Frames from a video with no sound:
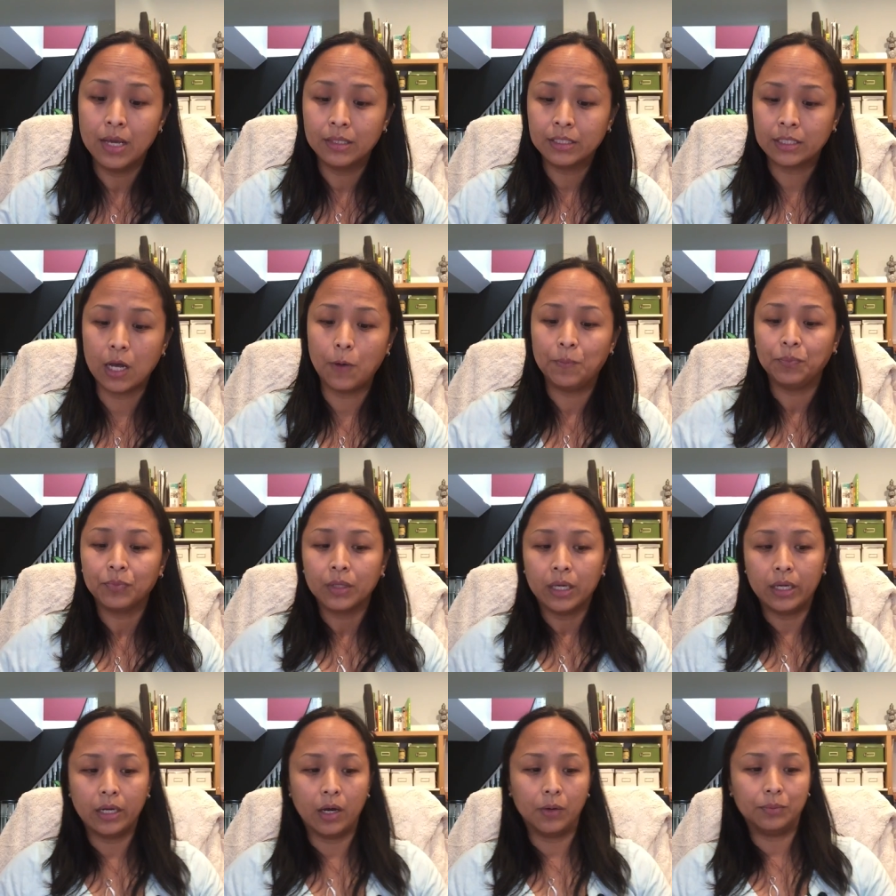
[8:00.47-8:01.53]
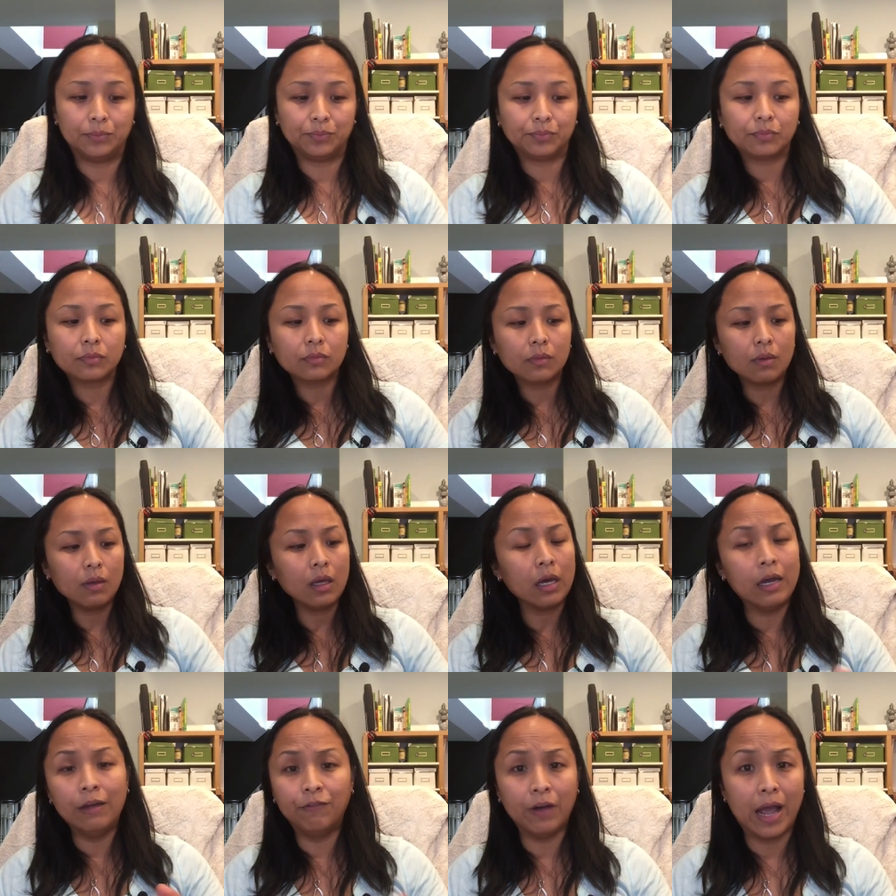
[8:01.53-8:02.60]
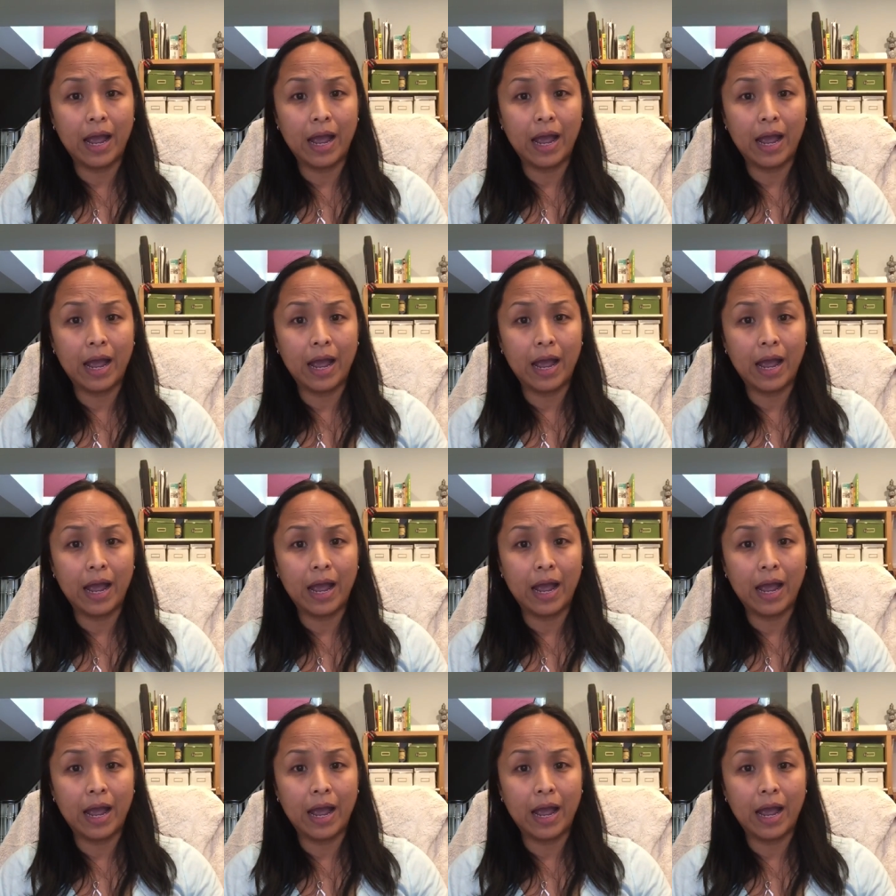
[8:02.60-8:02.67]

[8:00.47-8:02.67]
So, if